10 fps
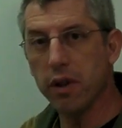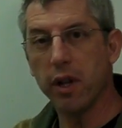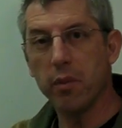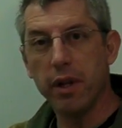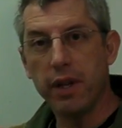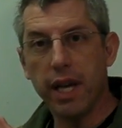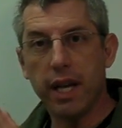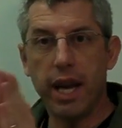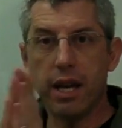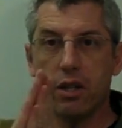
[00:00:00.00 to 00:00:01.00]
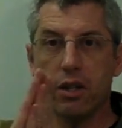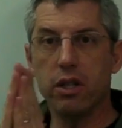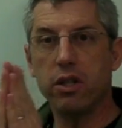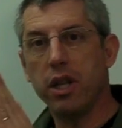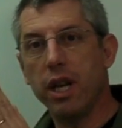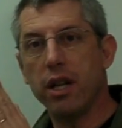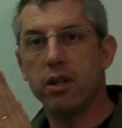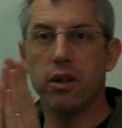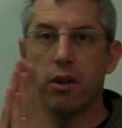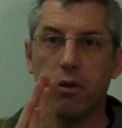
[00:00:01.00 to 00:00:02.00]
a little bit. They can actually
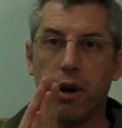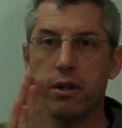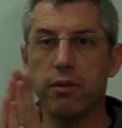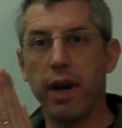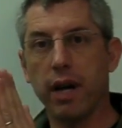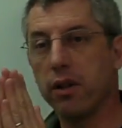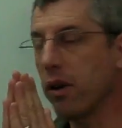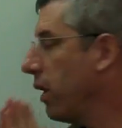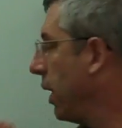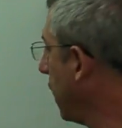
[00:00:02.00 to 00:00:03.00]
change the thrust vector,